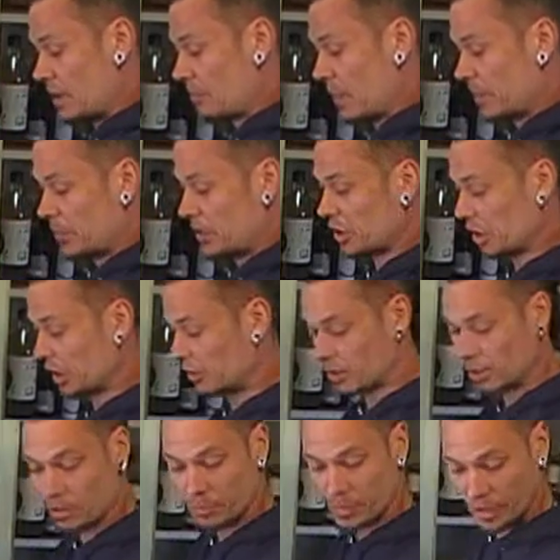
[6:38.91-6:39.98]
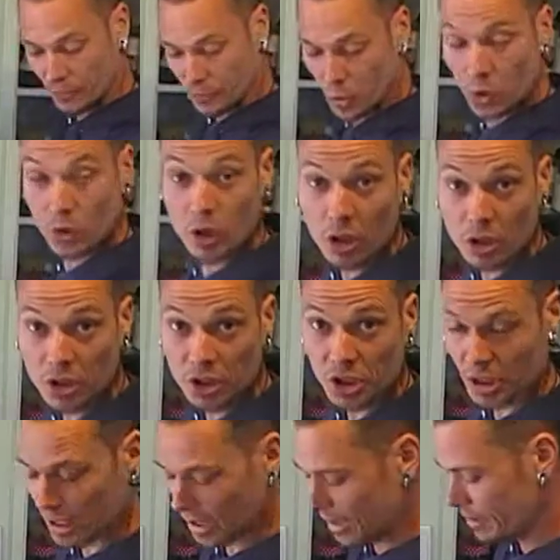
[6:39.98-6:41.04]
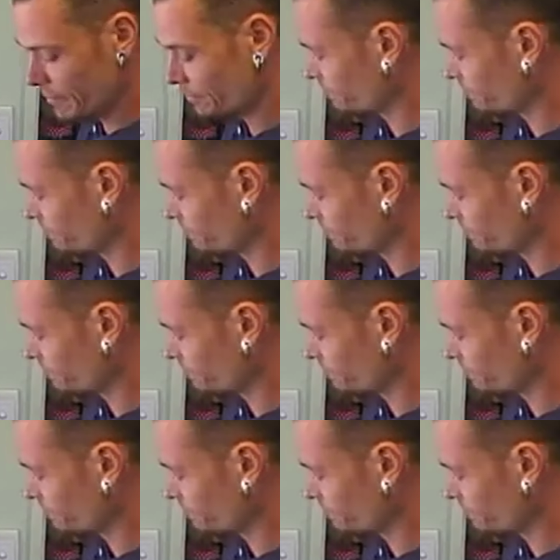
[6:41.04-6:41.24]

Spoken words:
maybe share a little bit of your knowledge, okay?